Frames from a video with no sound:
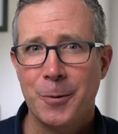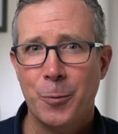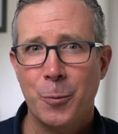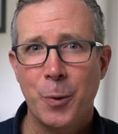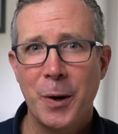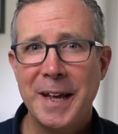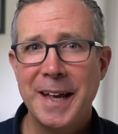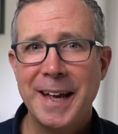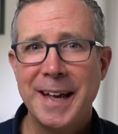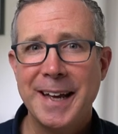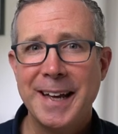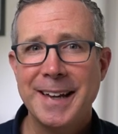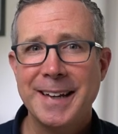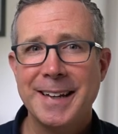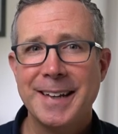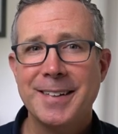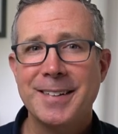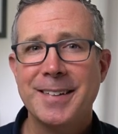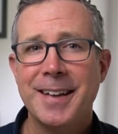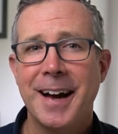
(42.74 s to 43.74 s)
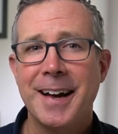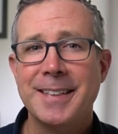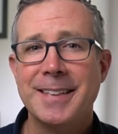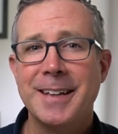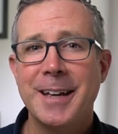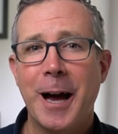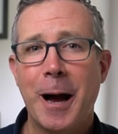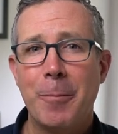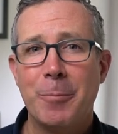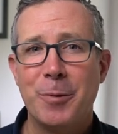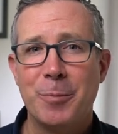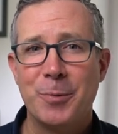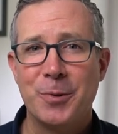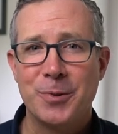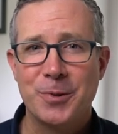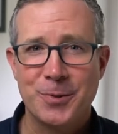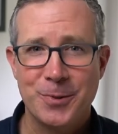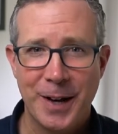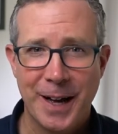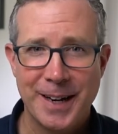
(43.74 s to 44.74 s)
Winging it is not the optimal
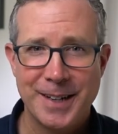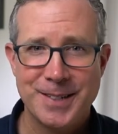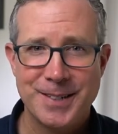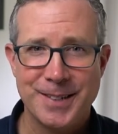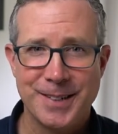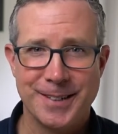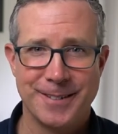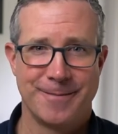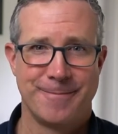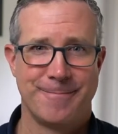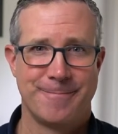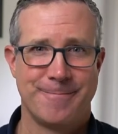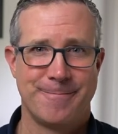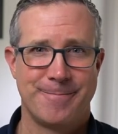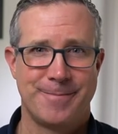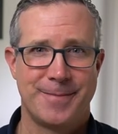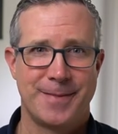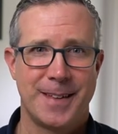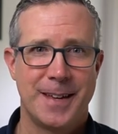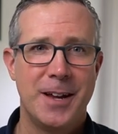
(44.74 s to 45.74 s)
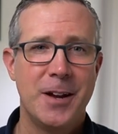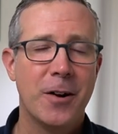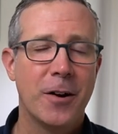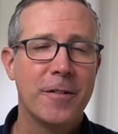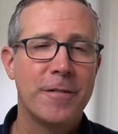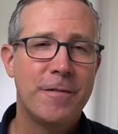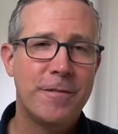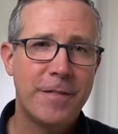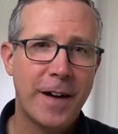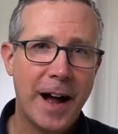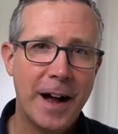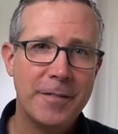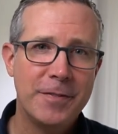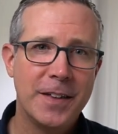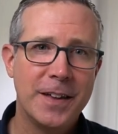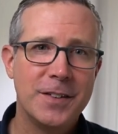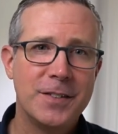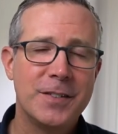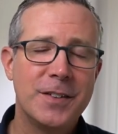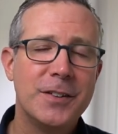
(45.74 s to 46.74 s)
strategy. Here are five
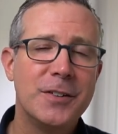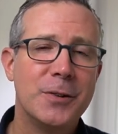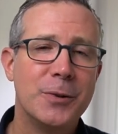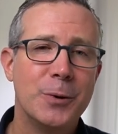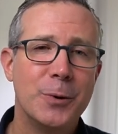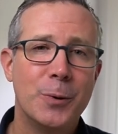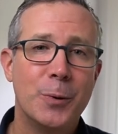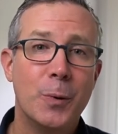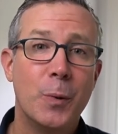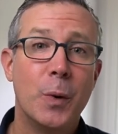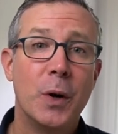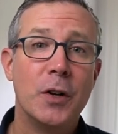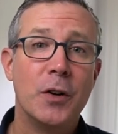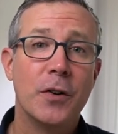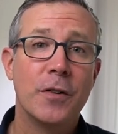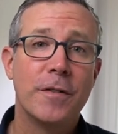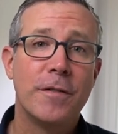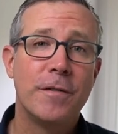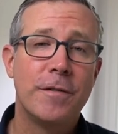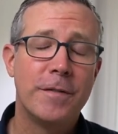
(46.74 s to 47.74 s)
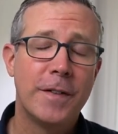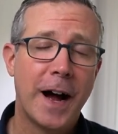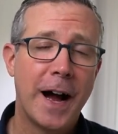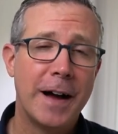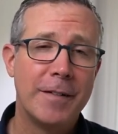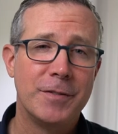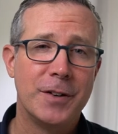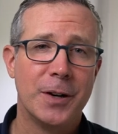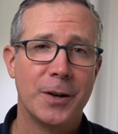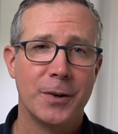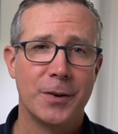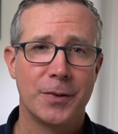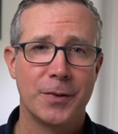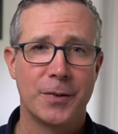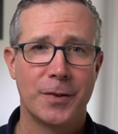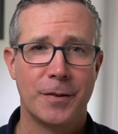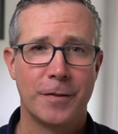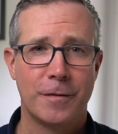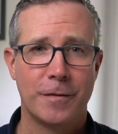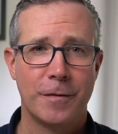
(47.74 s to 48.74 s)
things to do when you're five
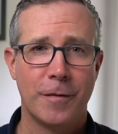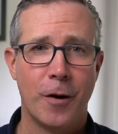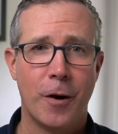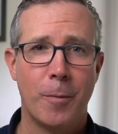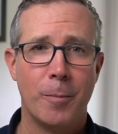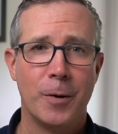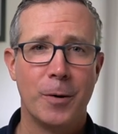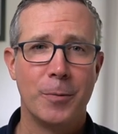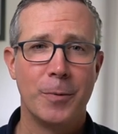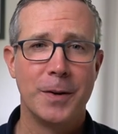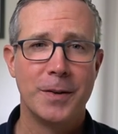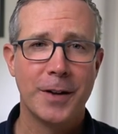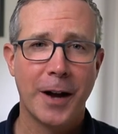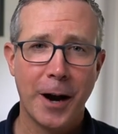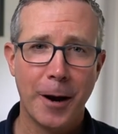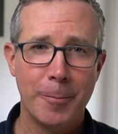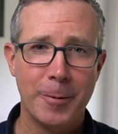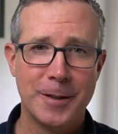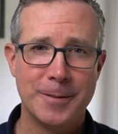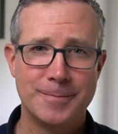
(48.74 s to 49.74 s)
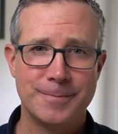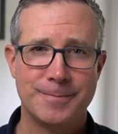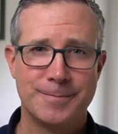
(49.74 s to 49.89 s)
years from retirement.